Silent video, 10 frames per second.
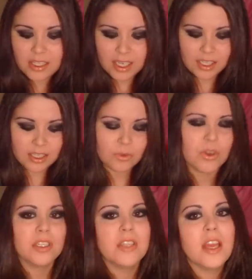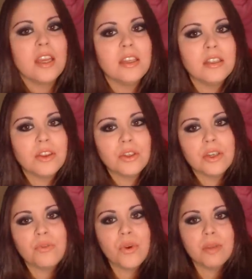And I didn't want to take the
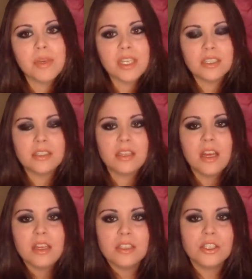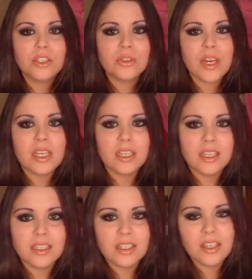30, 40 minutes to straighten
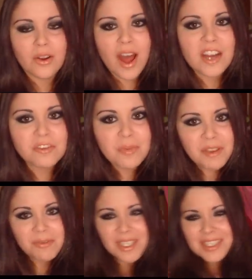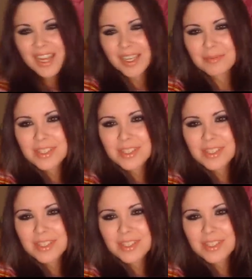it, you know, out of my fun time.